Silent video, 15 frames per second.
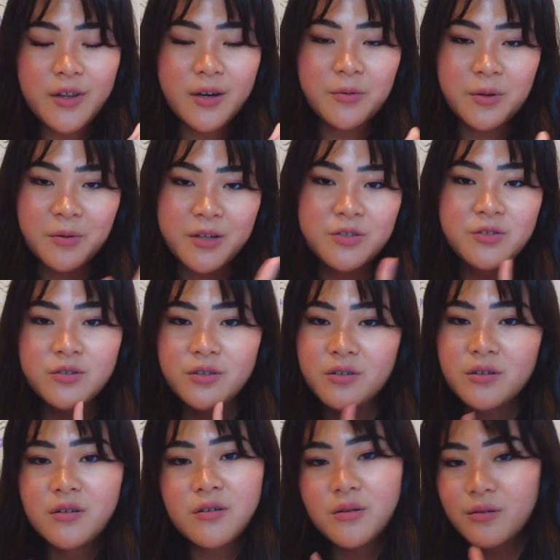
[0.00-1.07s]
that we went
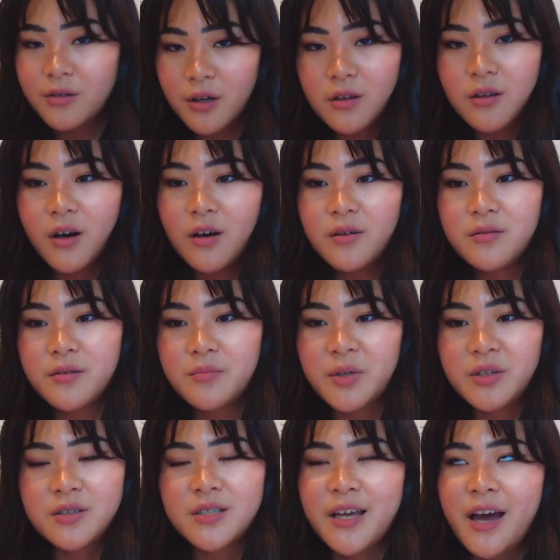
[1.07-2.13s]
to a lot,
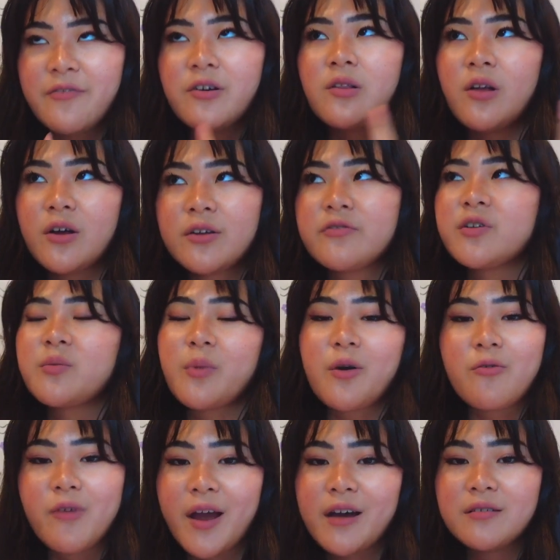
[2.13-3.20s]
because they have a lot of them
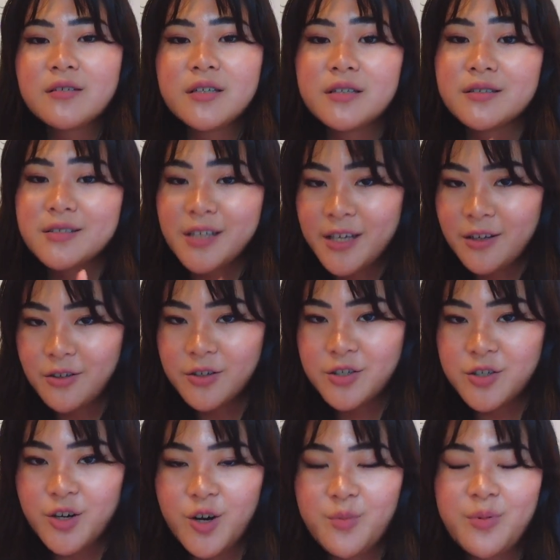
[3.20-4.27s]
around, is Kilo
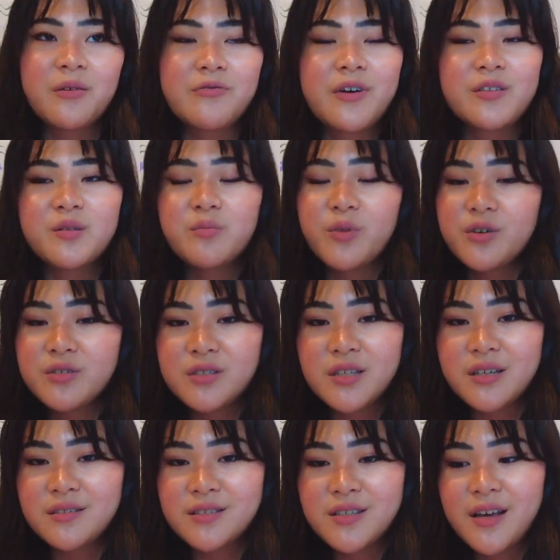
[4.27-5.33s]
Shop. We found the most
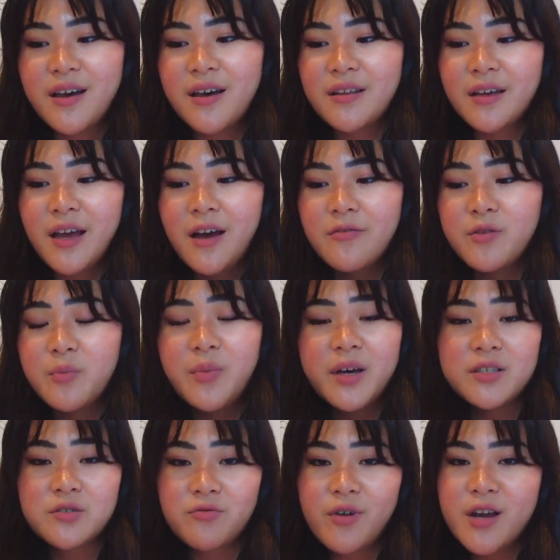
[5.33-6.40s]
things there. They have the
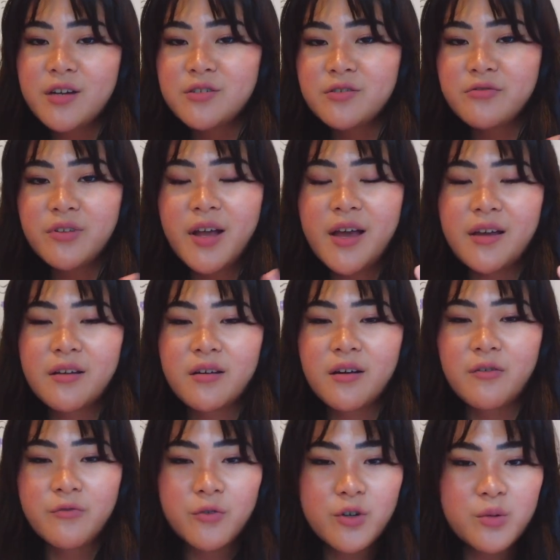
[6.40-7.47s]
best range of like
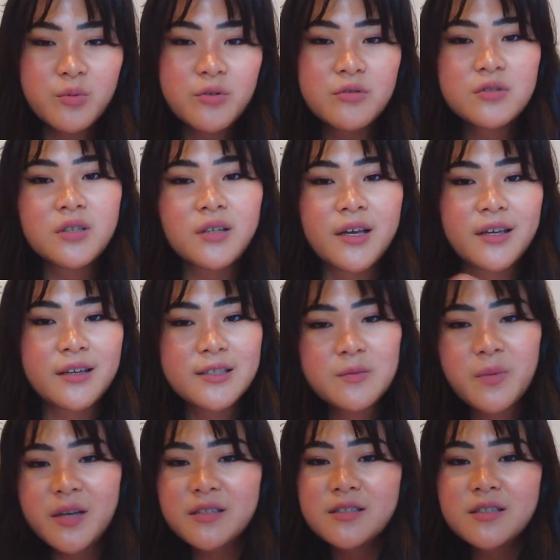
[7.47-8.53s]
affordable to like
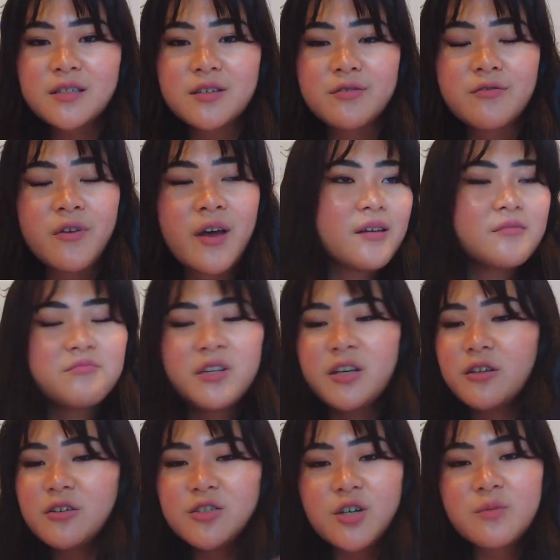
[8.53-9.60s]
expensive.
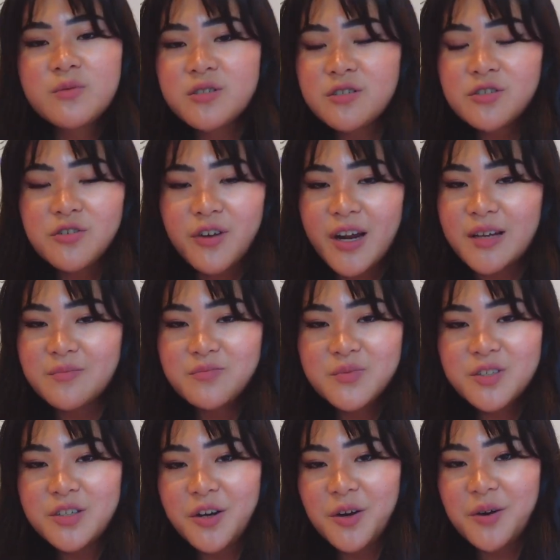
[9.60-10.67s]
Kilo Shop's just great,
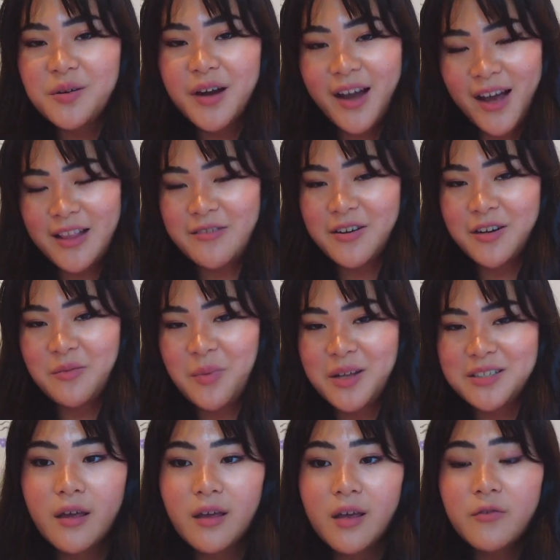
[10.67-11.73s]
so I highly
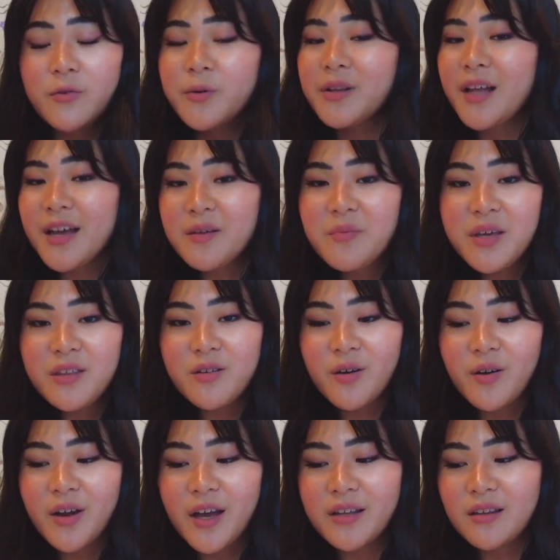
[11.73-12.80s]
recommend. If you are like me though
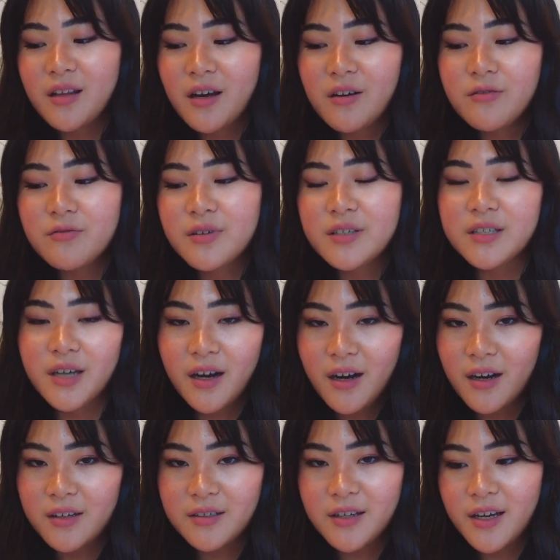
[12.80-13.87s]
and love
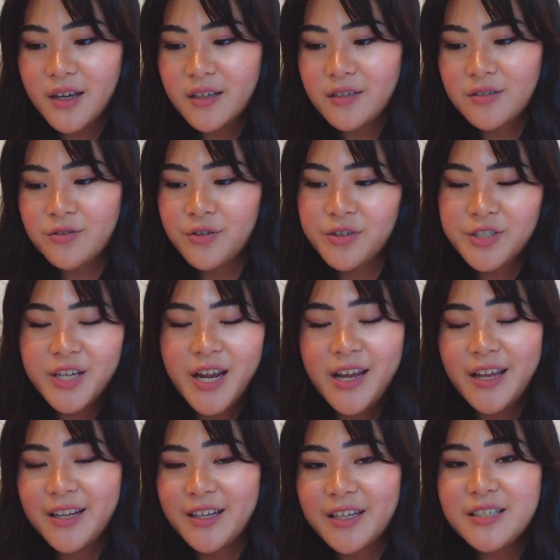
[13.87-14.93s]
yarn and crochet
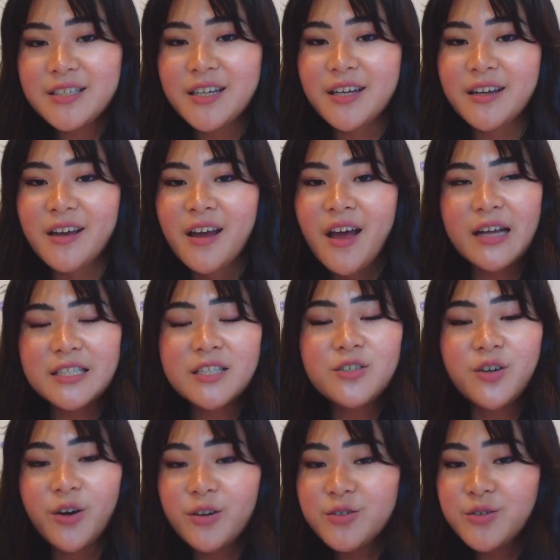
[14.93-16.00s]
and knitting, I did
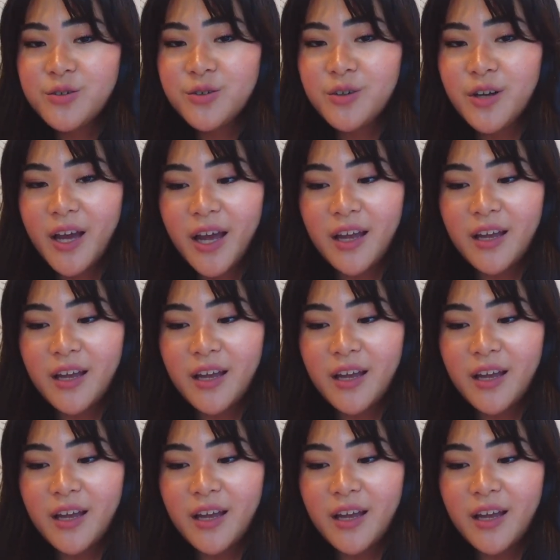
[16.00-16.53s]
go to a